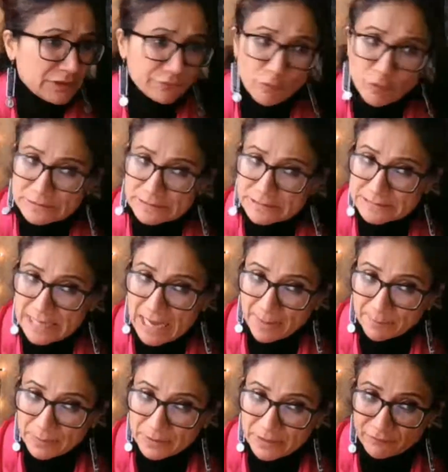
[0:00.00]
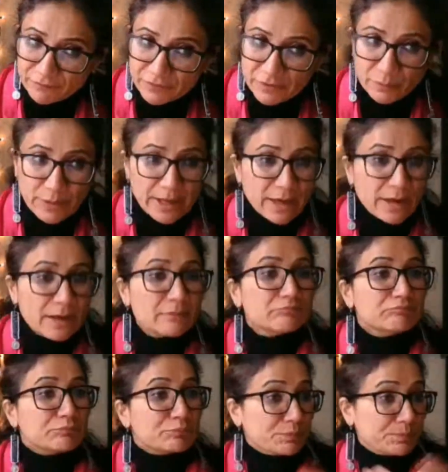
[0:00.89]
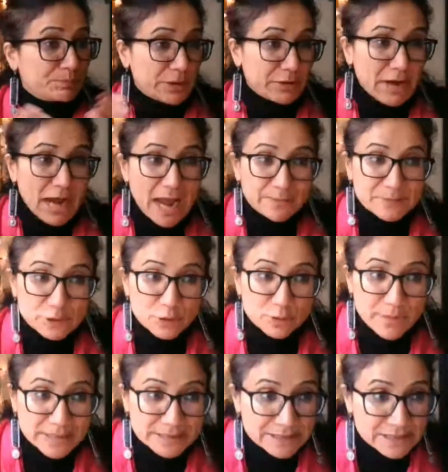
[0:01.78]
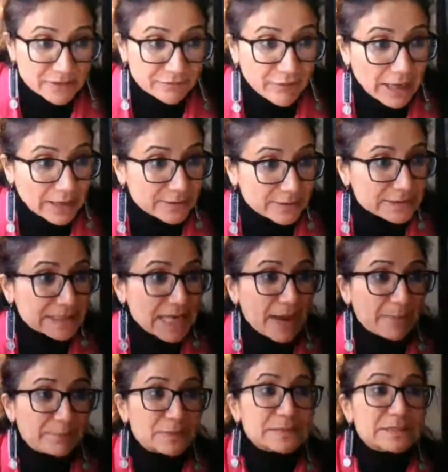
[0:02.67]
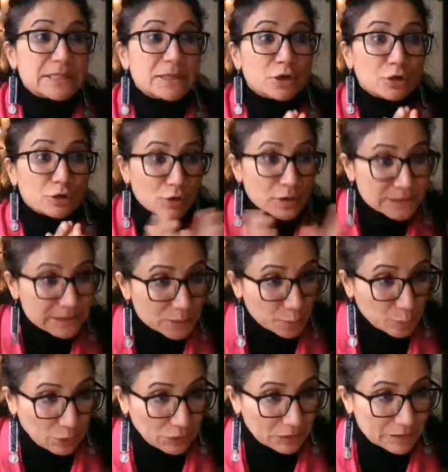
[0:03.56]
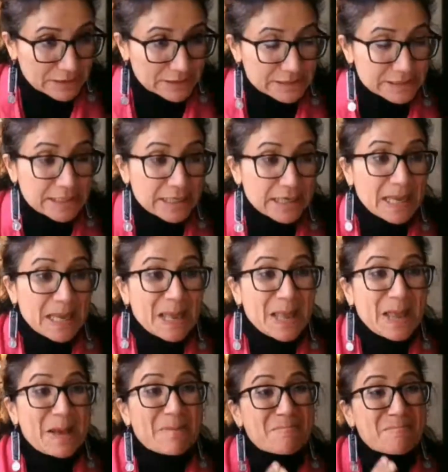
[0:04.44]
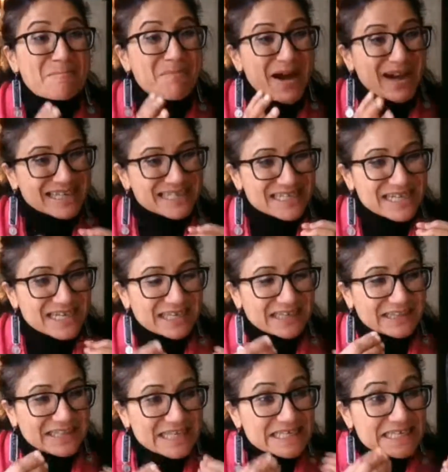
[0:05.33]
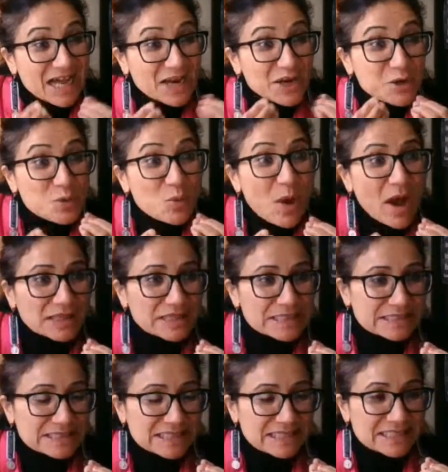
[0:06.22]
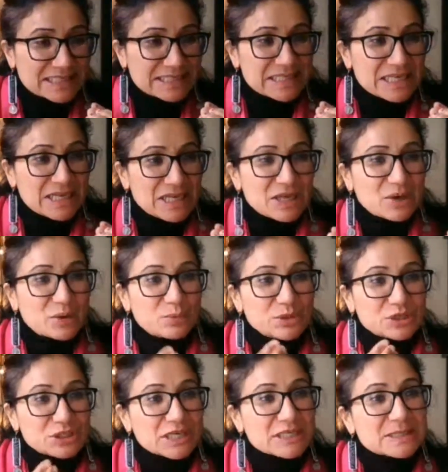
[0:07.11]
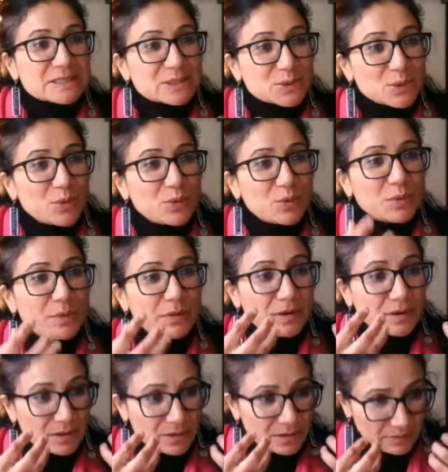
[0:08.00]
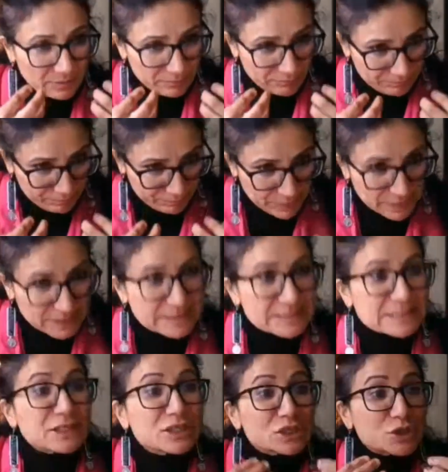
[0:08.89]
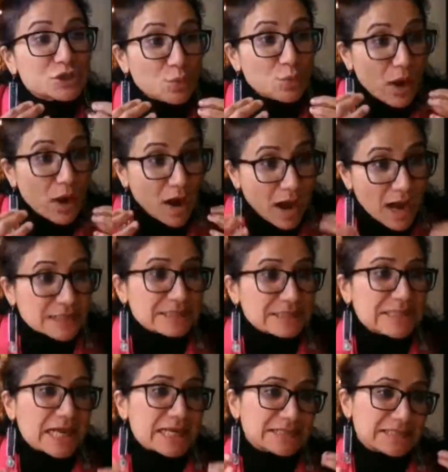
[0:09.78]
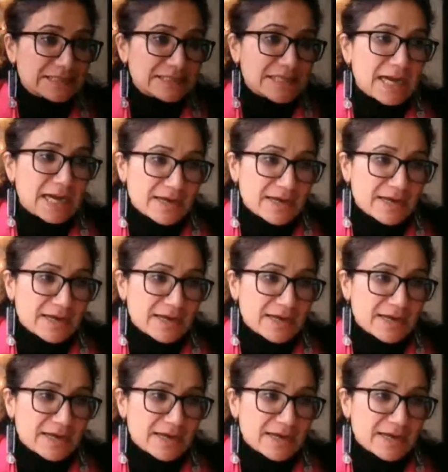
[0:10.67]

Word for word: divorces happen everywhere perhaps domestic violence happens across the world but these are nuances which are so personal to us as a